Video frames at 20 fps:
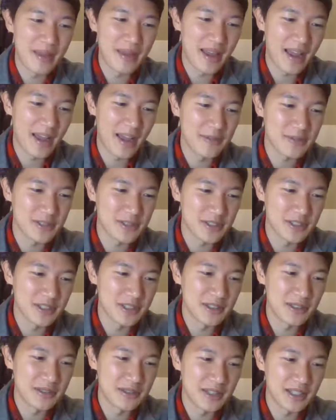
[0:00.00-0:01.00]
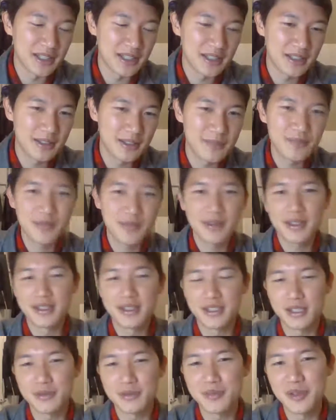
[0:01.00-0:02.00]
after like
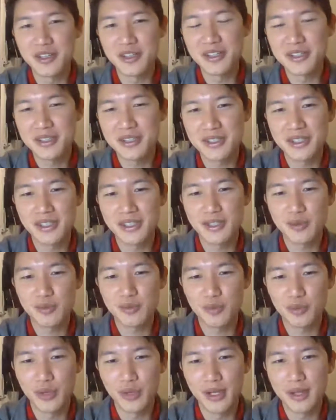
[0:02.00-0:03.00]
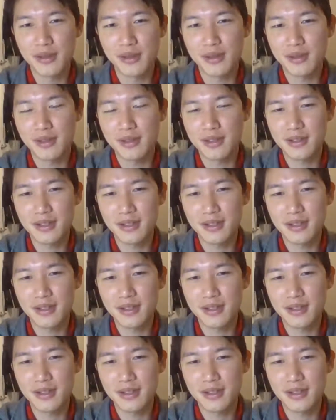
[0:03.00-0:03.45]
his experiences with